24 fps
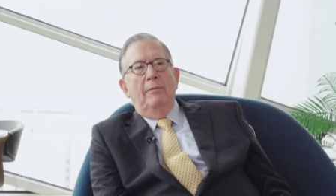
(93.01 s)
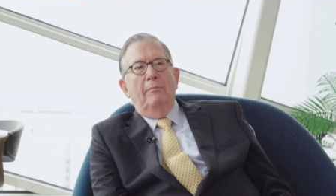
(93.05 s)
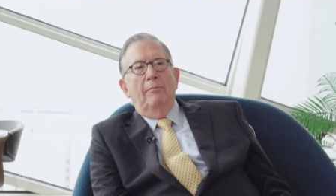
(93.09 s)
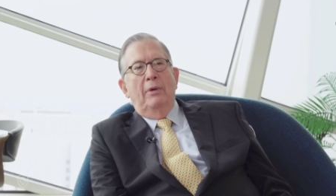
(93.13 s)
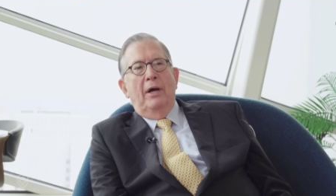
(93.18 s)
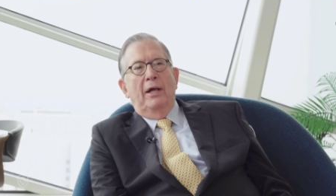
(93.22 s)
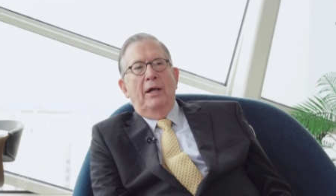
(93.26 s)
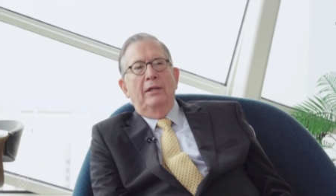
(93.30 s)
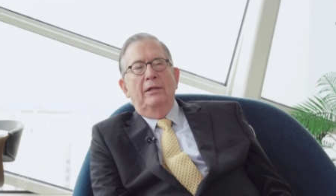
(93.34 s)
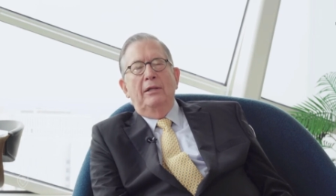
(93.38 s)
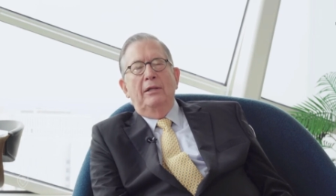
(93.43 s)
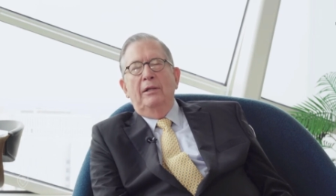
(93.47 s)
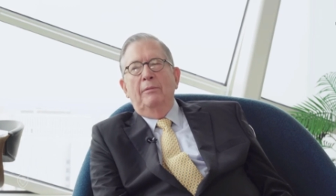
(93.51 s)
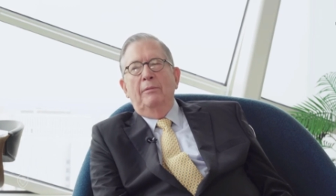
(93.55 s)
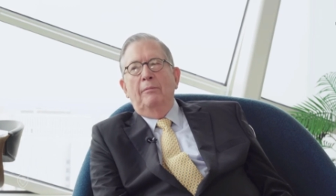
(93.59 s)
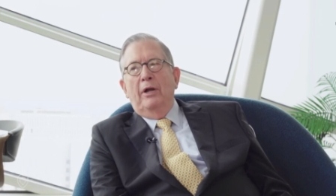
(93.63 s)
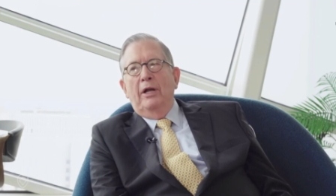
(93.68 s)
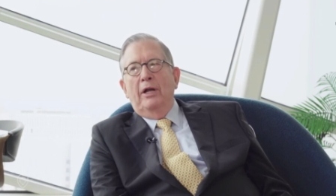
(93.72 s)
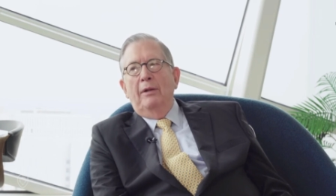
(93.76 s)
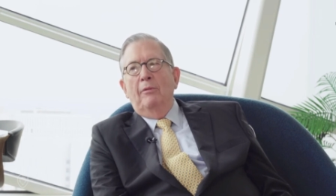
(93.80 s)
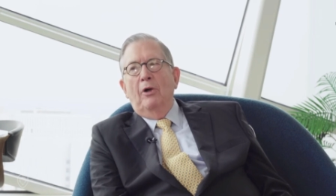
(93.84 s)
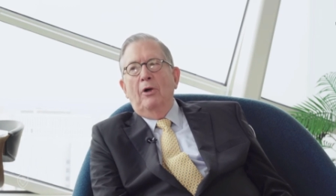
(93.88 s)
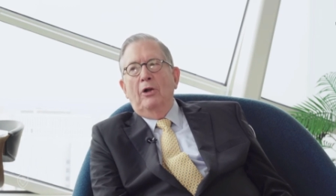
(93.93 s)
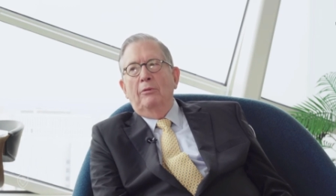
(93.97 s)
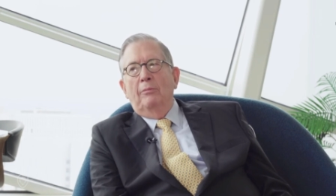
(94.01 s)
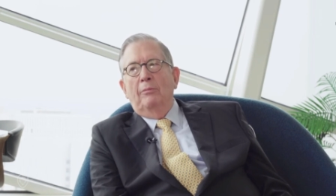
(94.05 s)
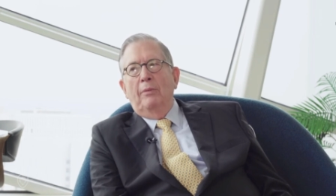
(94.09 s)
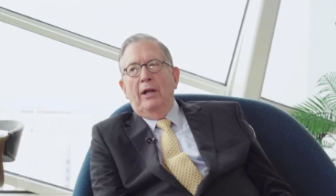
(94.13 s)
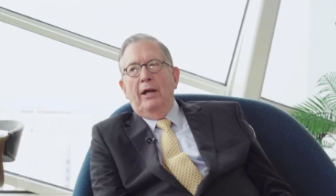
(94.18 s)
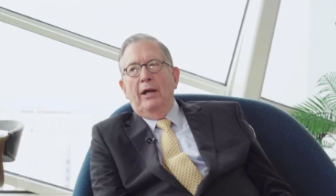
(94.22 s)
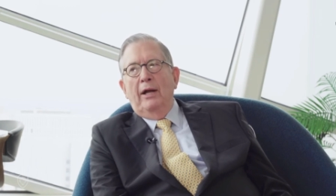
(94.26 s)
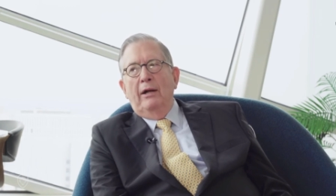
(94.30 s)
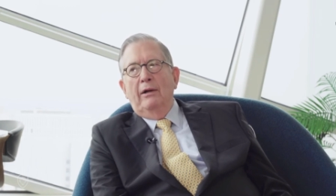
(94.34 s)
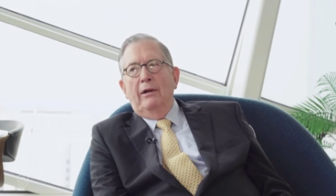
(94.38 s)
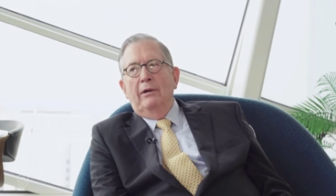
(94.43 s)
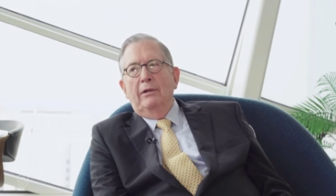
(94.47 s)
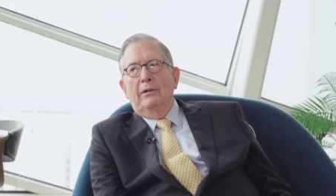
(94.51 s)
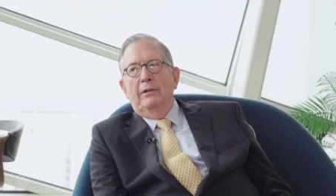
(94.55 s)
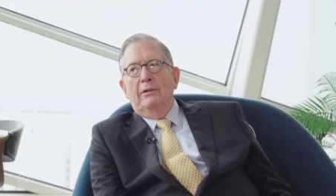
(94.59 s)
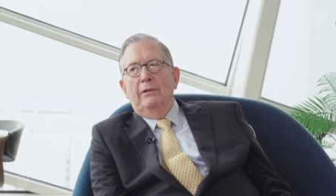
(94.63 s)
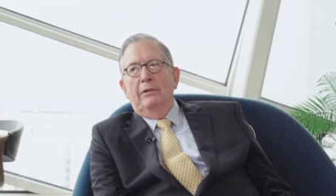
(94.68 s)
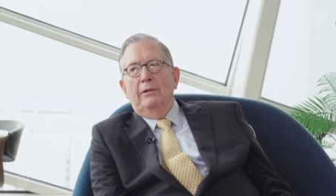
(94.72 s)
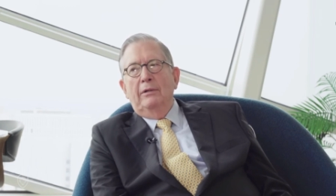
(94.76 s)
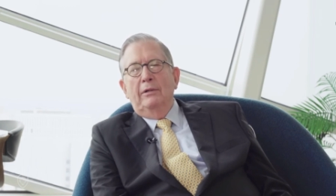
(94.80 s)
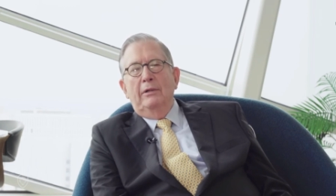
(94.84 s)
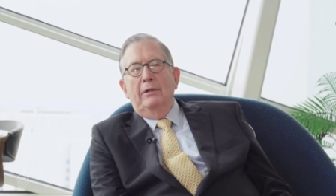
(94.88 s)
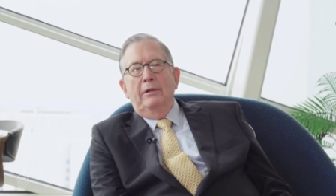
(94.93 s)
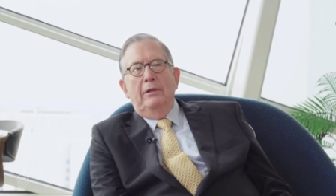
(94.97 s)
but the money multiplier.
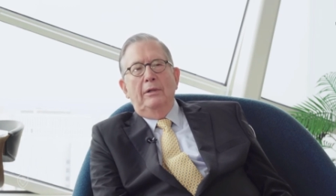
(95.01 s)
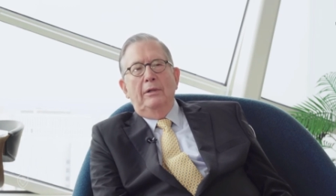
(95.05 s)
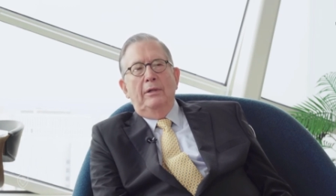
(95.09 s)
Mm-hmm.